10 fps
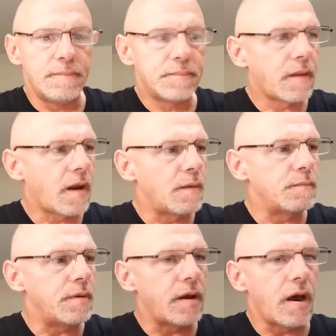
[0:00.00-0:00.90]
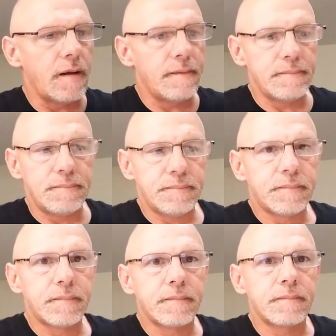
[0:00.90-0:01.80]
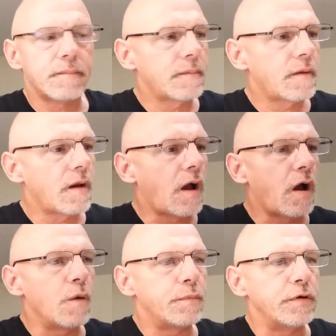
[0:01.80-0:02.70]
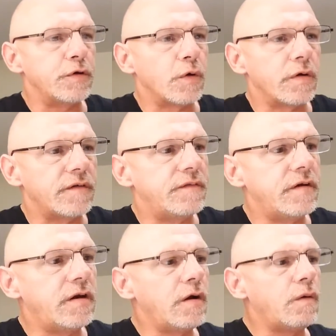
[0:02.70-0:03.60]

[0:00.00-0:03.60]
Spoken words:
But I hope you enjoyed this video.